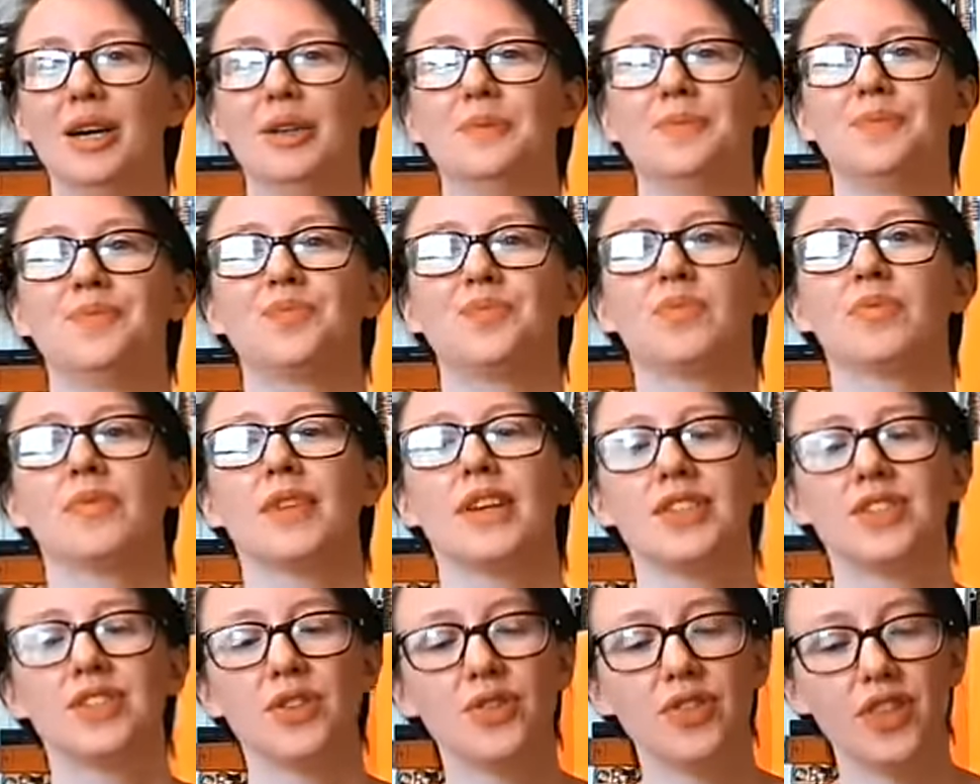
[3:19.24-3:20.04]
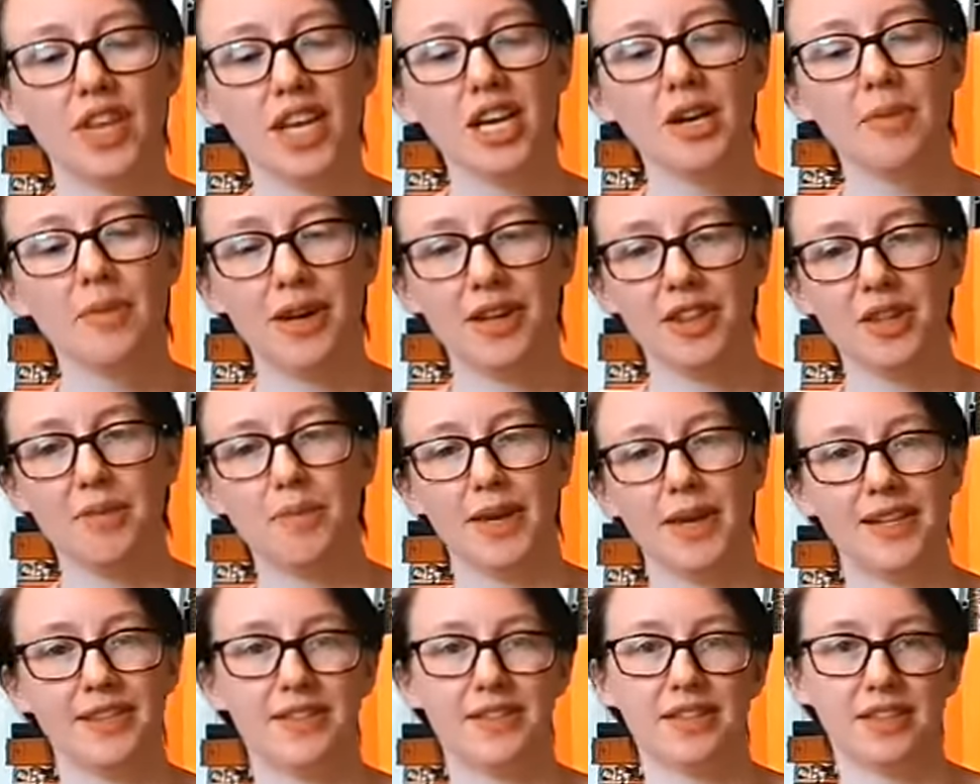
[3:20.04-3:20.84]
Um, so think about
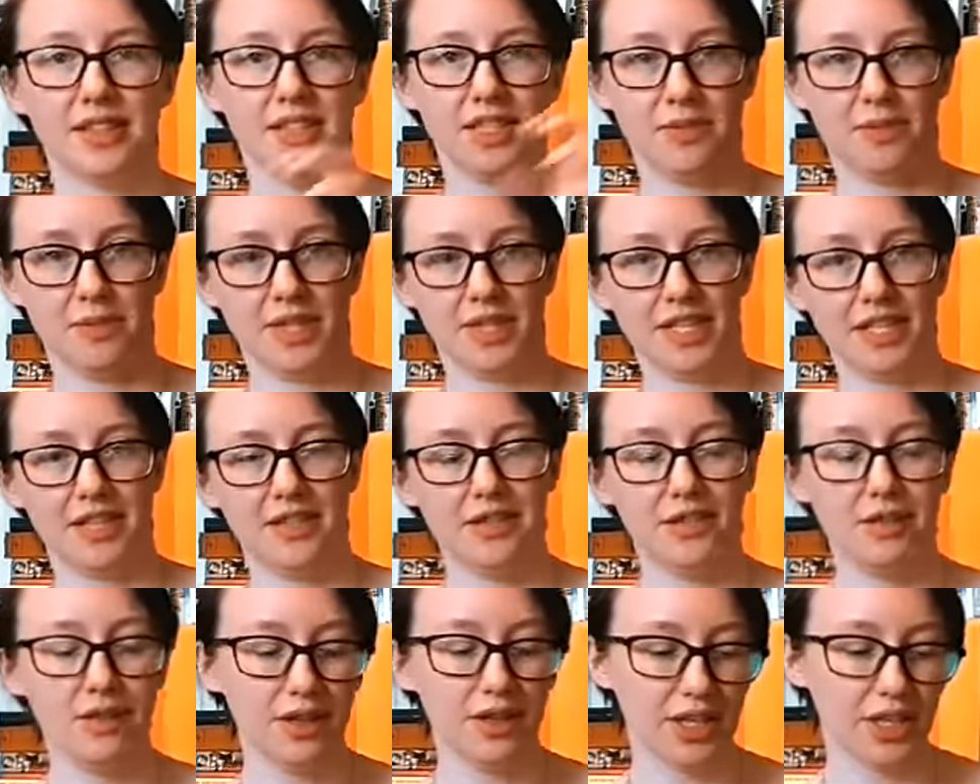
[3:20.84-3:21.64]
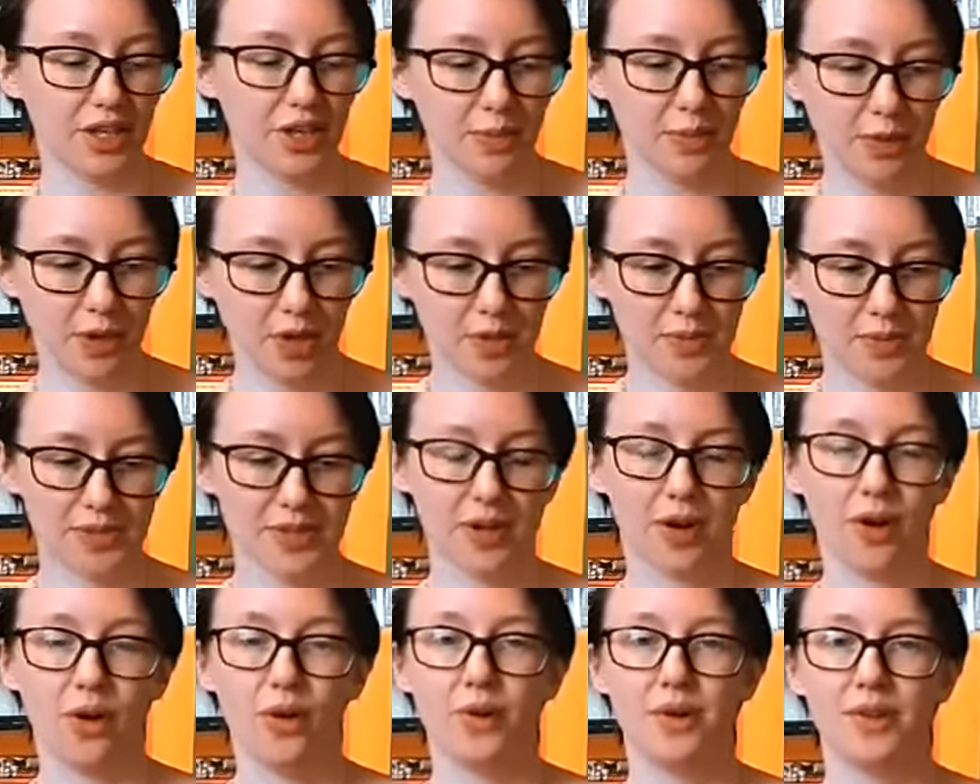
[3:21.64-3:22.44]
the pacing and speed. Look at your
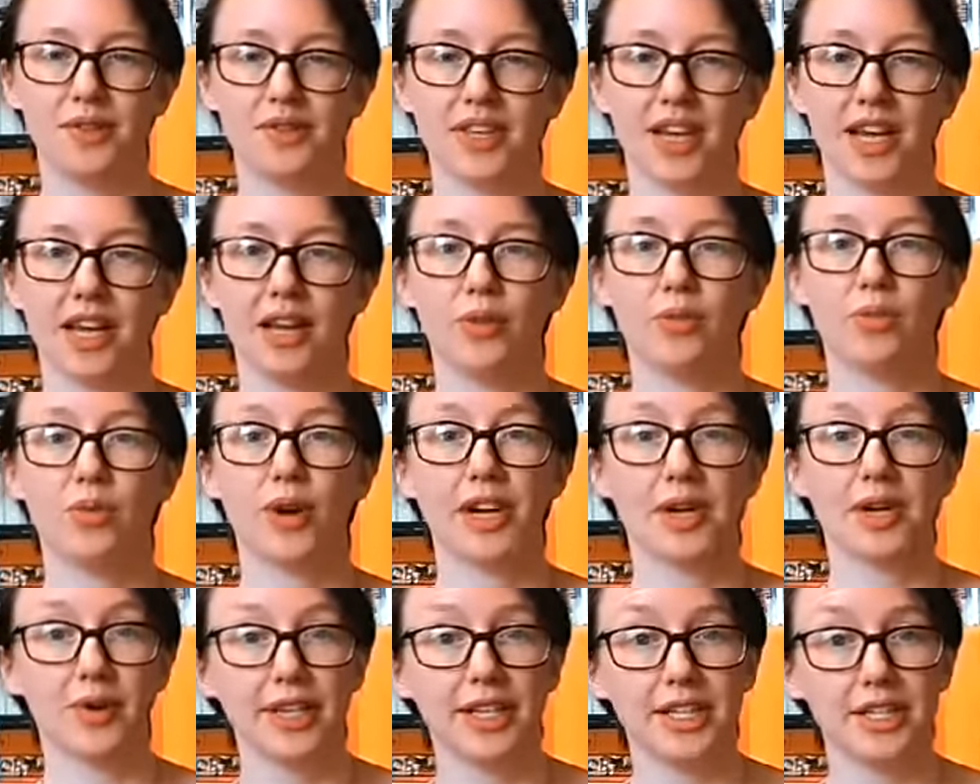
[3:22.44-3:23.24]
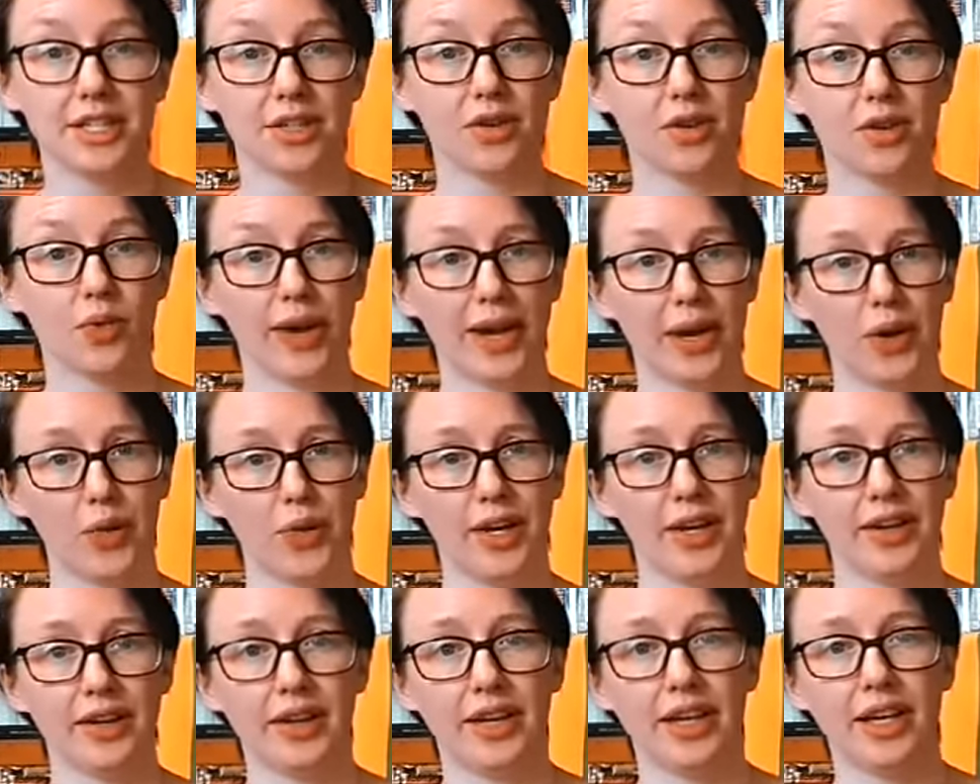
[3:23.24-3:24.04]
poem as a whole, say, where do I need to go
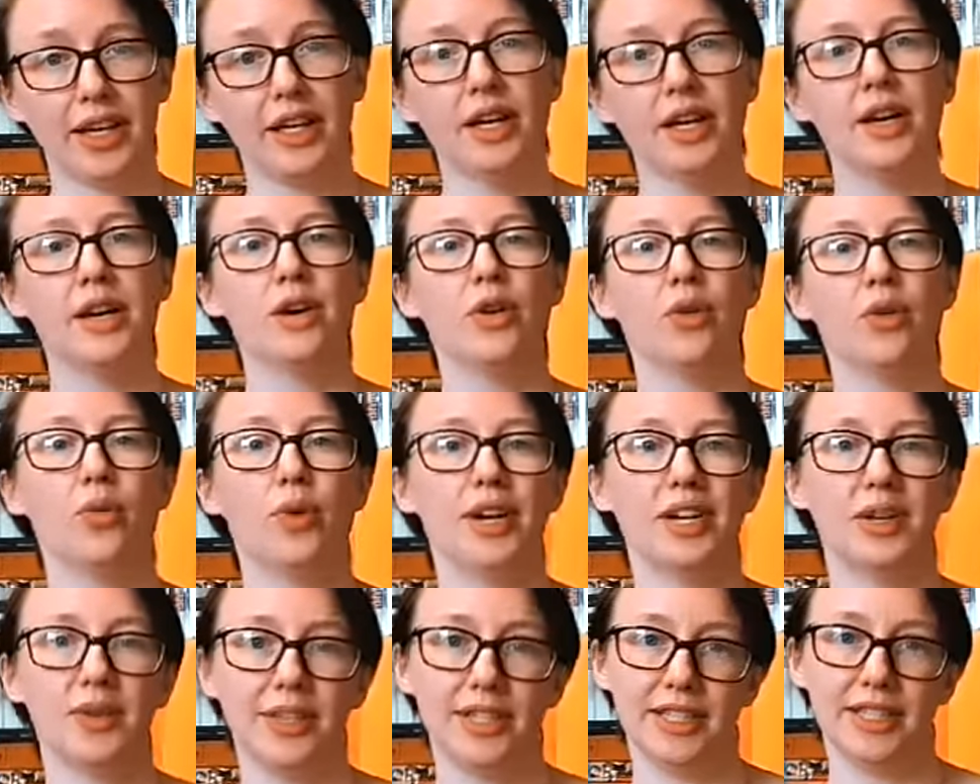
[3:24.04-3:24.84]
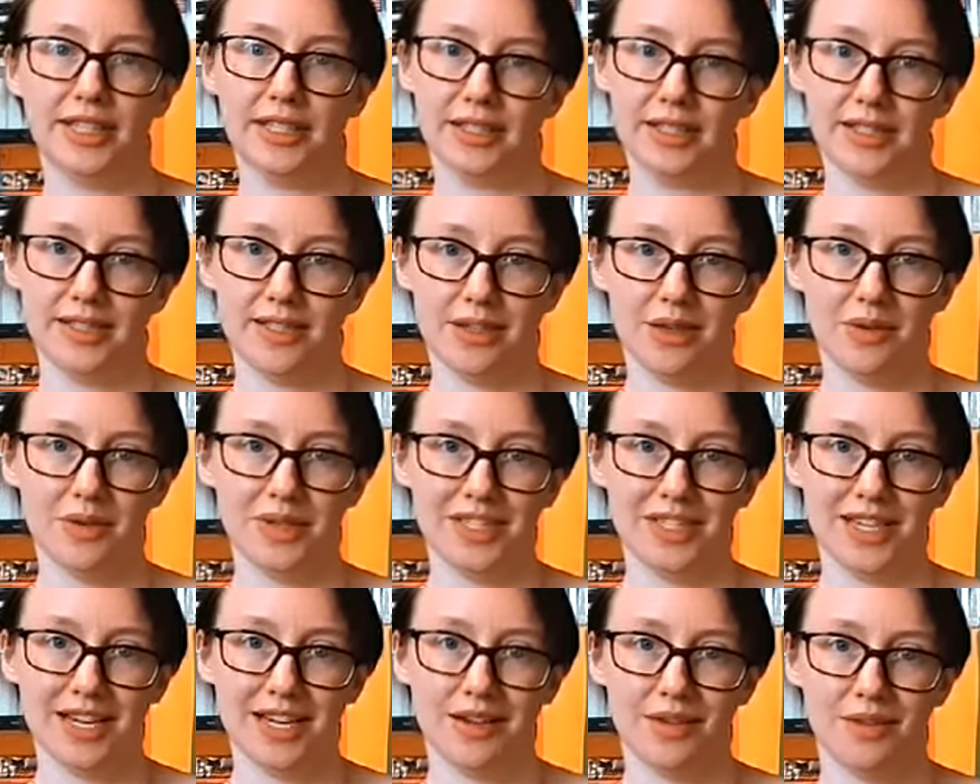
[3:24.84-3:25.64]
quite quickly? Where do I need to
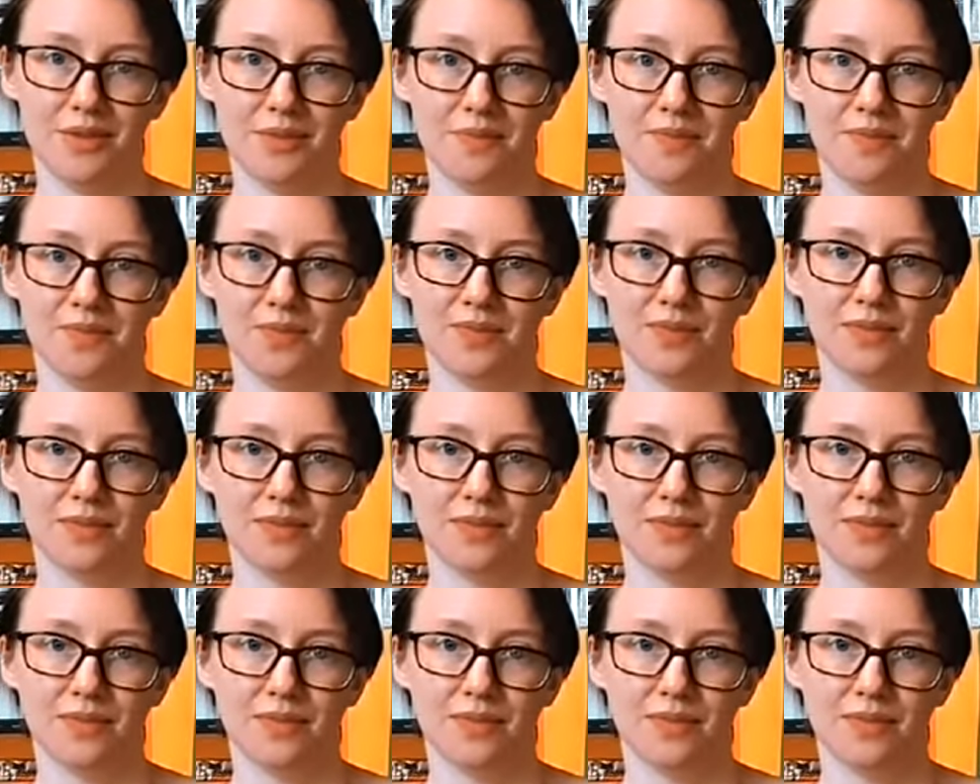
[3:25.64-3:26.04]
slow it down?